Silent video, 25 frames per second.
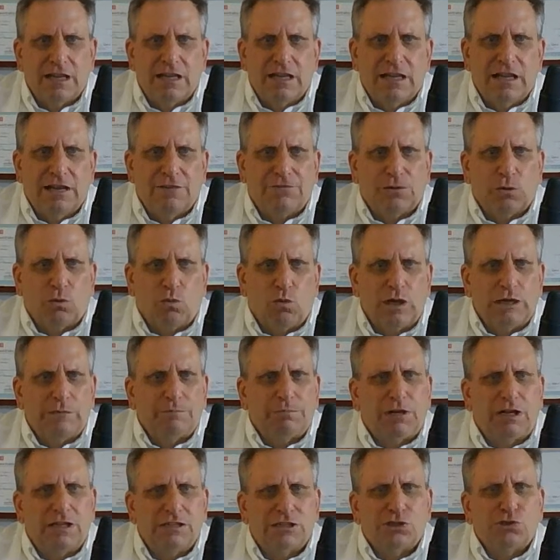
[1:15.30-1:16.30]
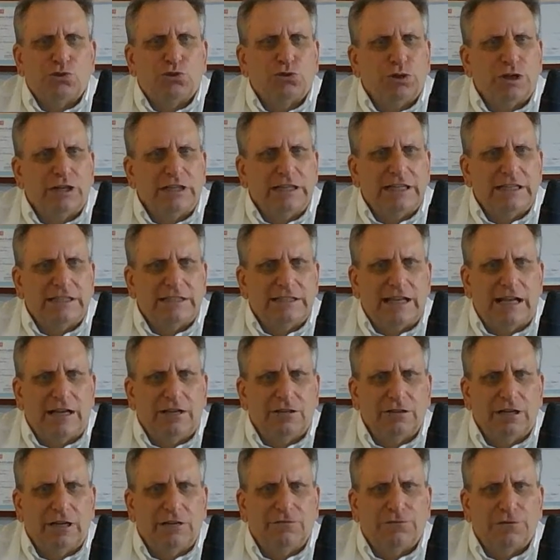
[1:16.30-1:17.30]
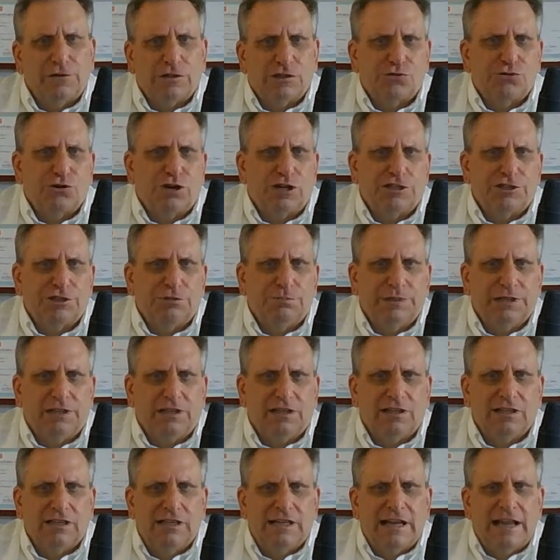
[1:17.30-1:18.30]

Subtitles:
If the $1+ trillion infrastructure bill